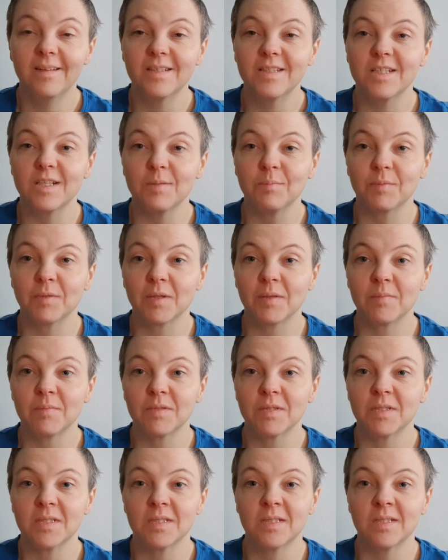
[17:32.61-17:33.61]

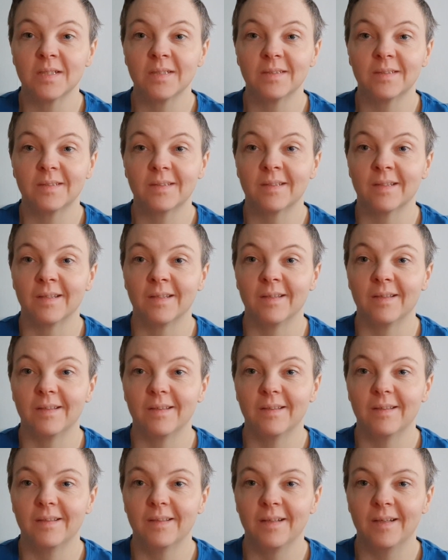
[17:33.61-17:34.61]
Sometimes it's just,
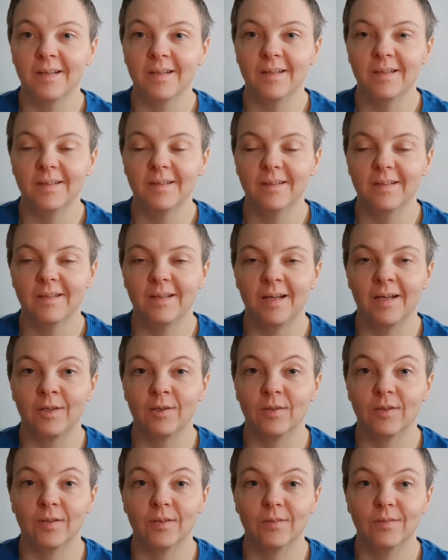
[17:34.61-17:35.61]
I
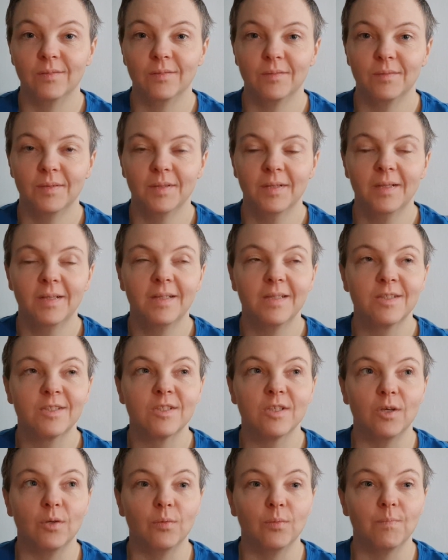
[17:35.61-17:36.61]
don't know.
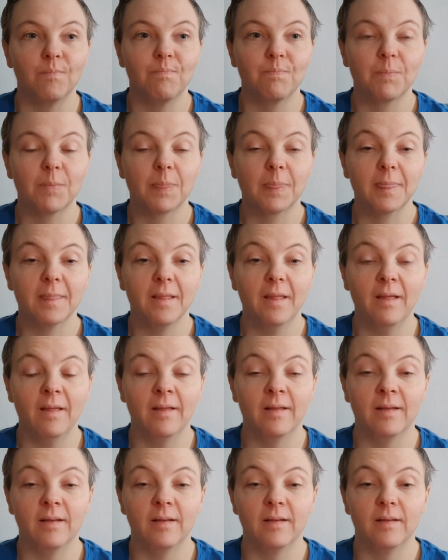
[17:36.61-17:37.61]
So,
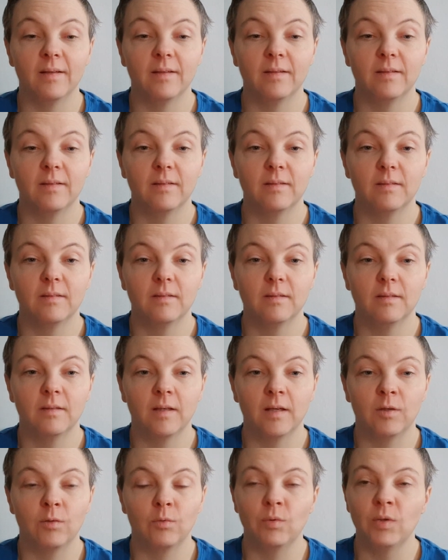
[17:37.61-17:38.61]
I
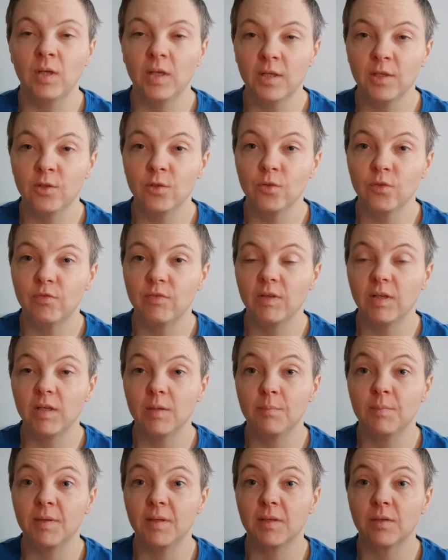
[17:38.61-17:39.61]
really do feel
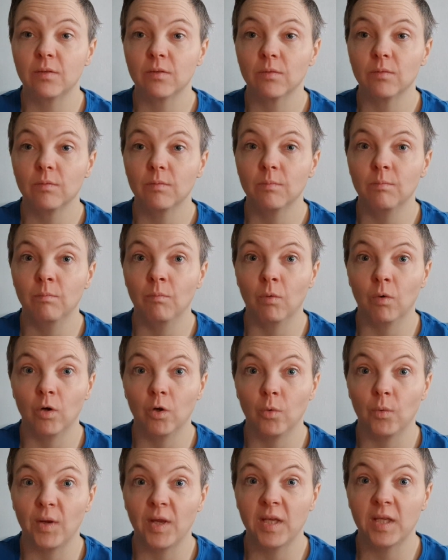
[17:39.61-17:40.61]
a bit more
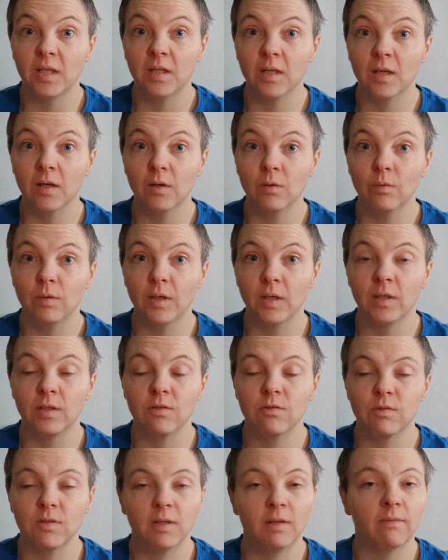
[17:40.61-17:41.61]
awake now. I
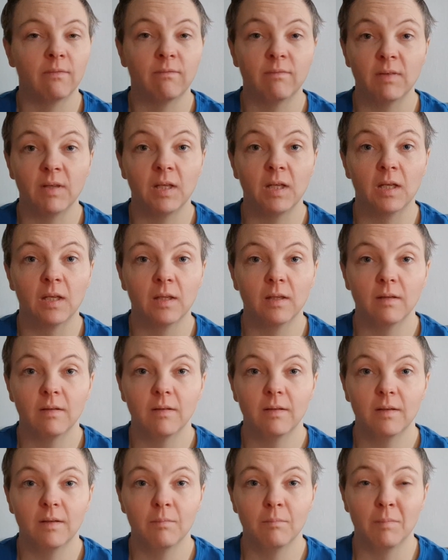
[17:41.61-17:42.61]
still feel
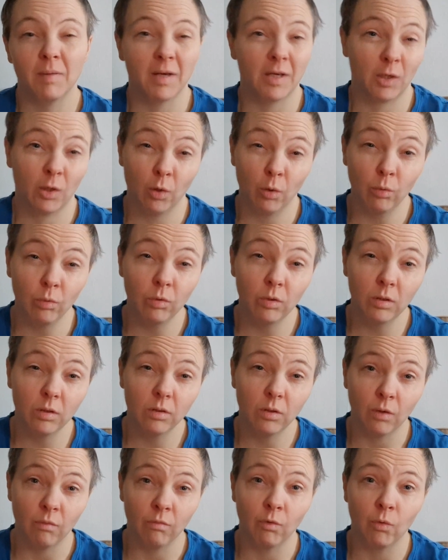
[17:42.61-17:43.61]
my cold,
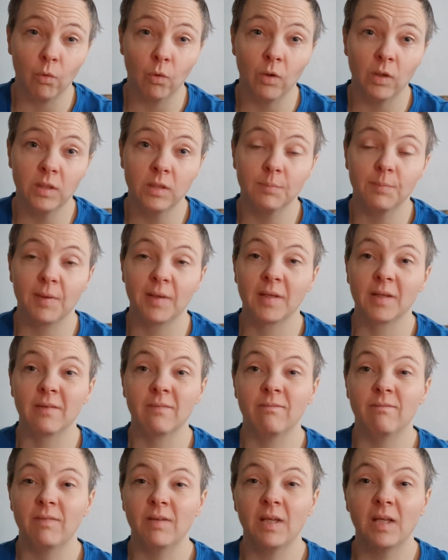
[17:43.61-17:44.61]
of course, but I
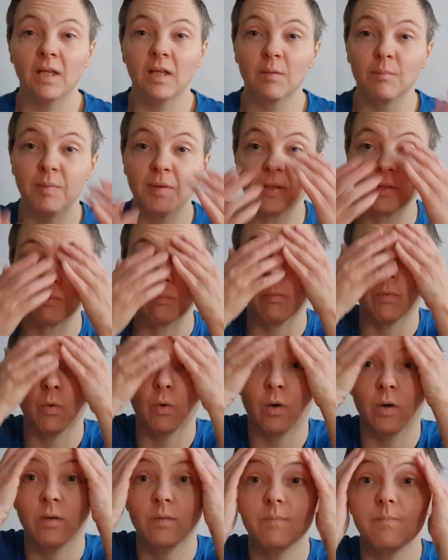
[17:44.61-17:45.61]
feel a bit
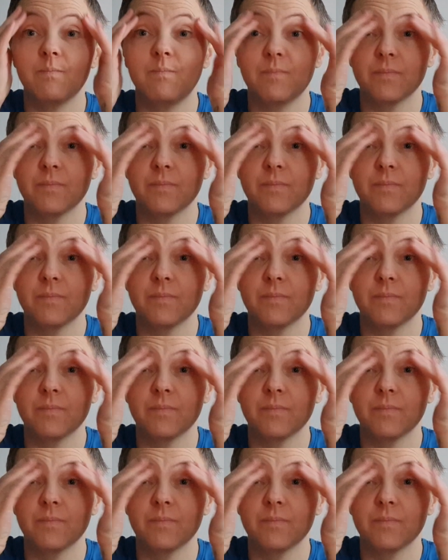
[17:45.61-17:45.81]
more